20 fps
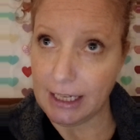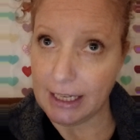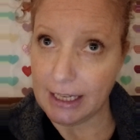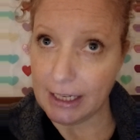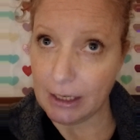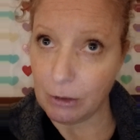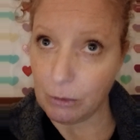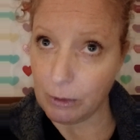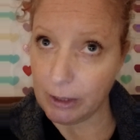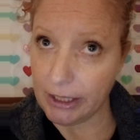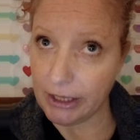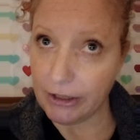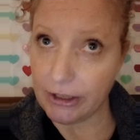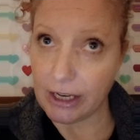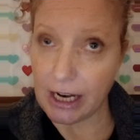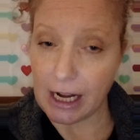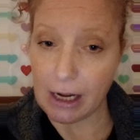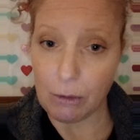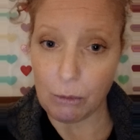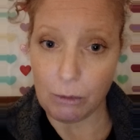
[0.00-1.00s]
And whether
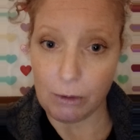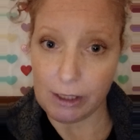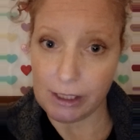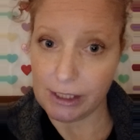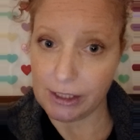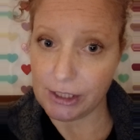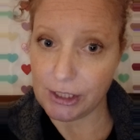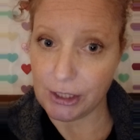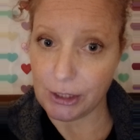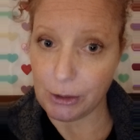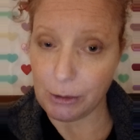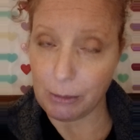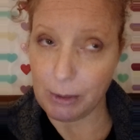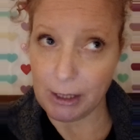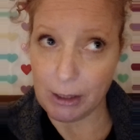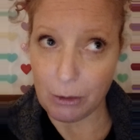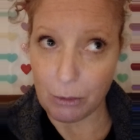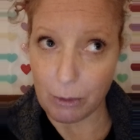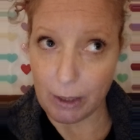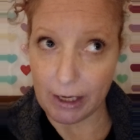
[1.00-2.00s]
I want to be
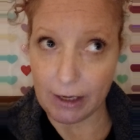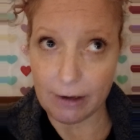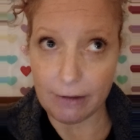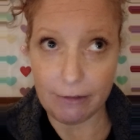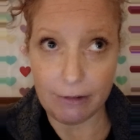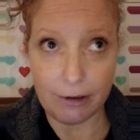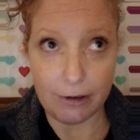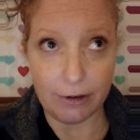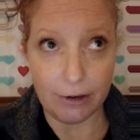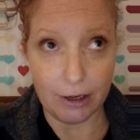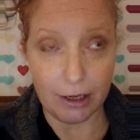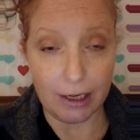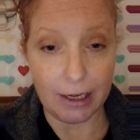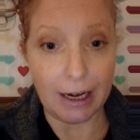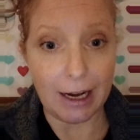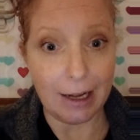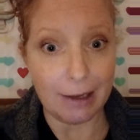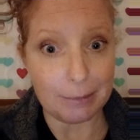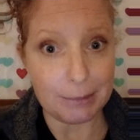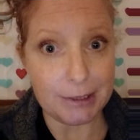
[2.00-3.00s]
aware of it or not,
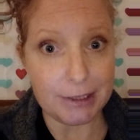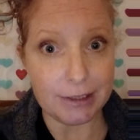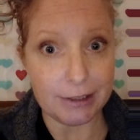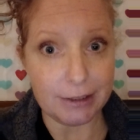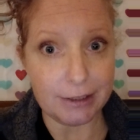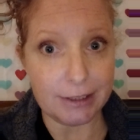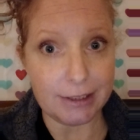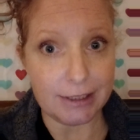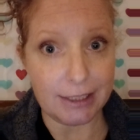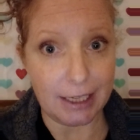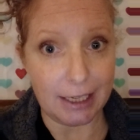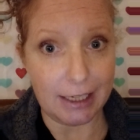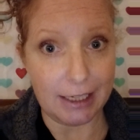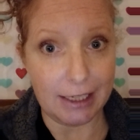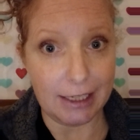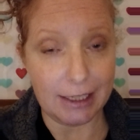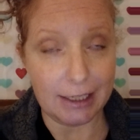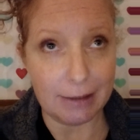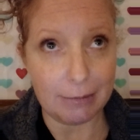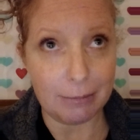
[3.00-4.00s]
I'm still a
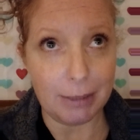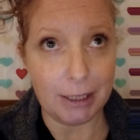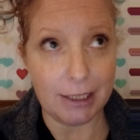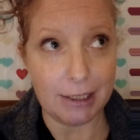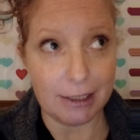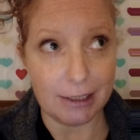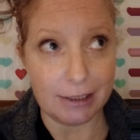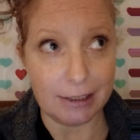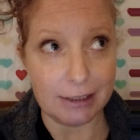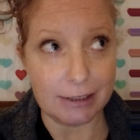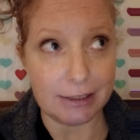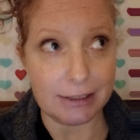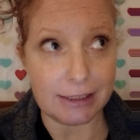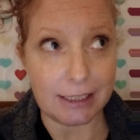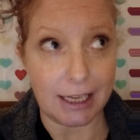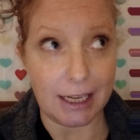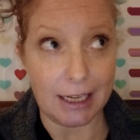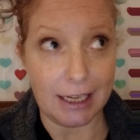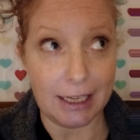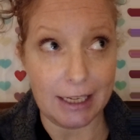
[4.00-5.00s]
snake because
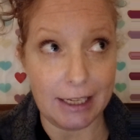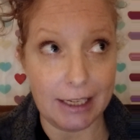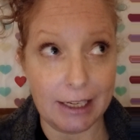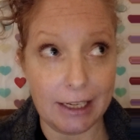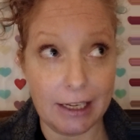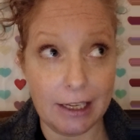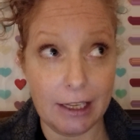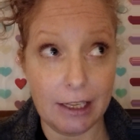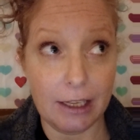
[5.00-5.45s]
I